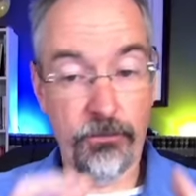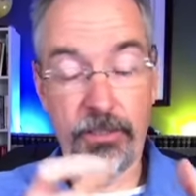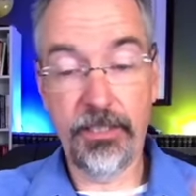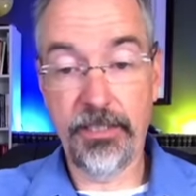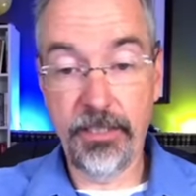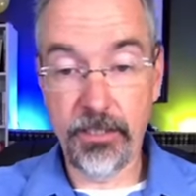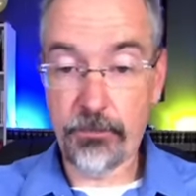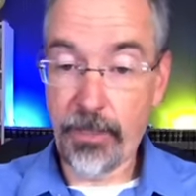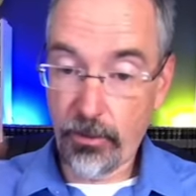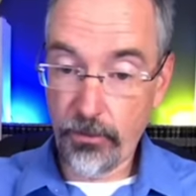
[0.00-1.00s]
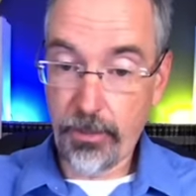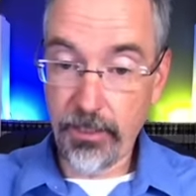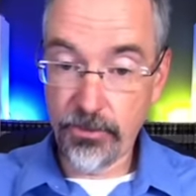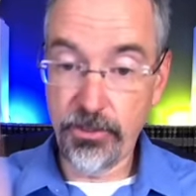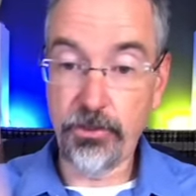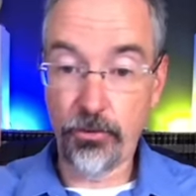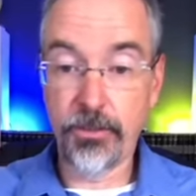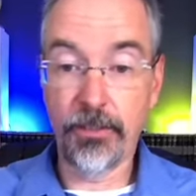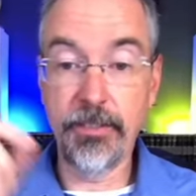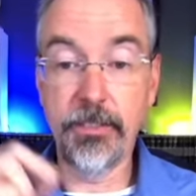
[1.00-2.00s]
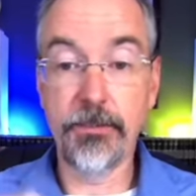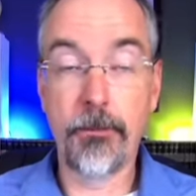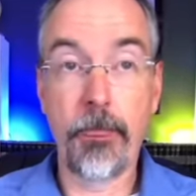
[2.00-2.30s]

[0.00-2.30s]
violating this policy, you're deleted.